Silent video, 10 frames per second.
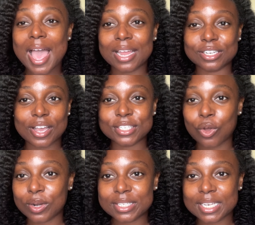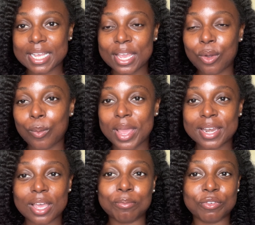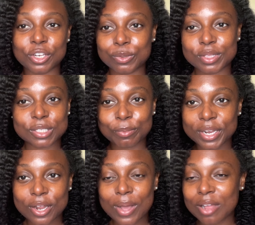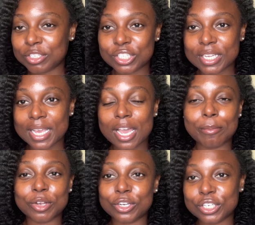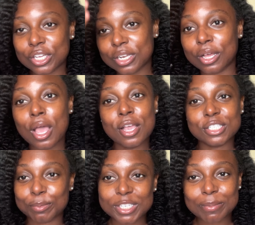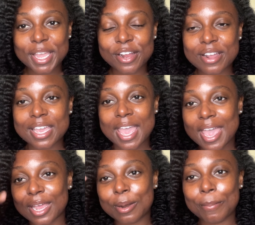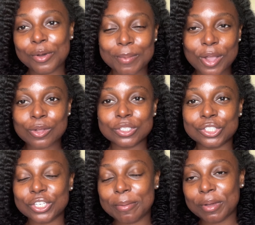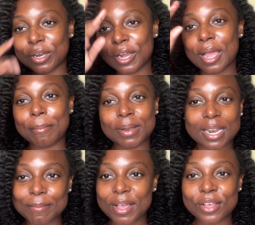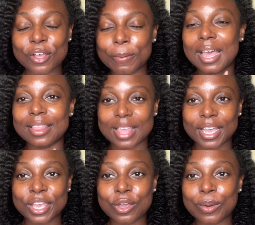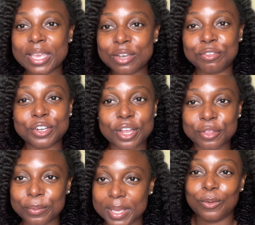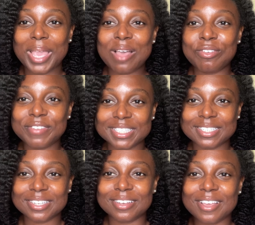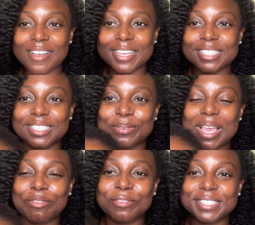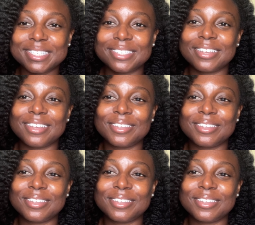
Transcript: And guys, honestly, when I'm finished with this braid out after today, I'm literally gonna spritz my hair again, put back on some shea butter and plait it back up, and that can go again for another week. We have a visitor, guys. We have a visitor.